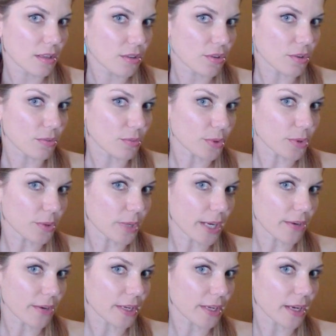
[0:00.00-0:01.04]
the root
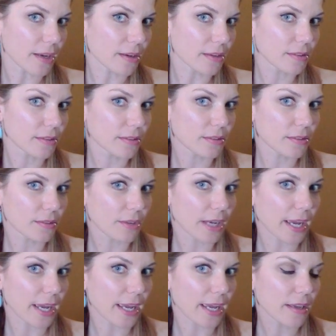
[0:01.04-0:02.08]
area,
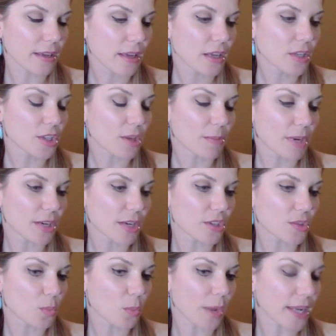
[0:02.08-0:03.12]
okay? So I'm going to
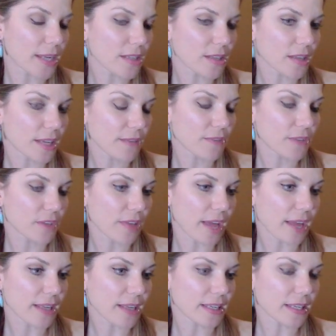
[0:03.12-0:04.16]
just wait until I feel
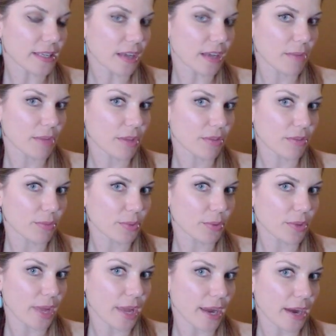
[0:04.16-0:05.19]
that heat coming through
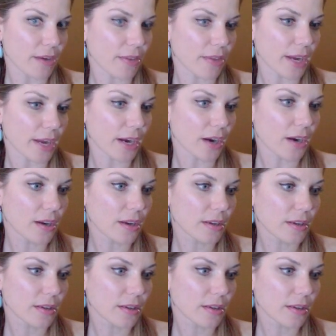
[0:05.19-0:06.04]
the hair there.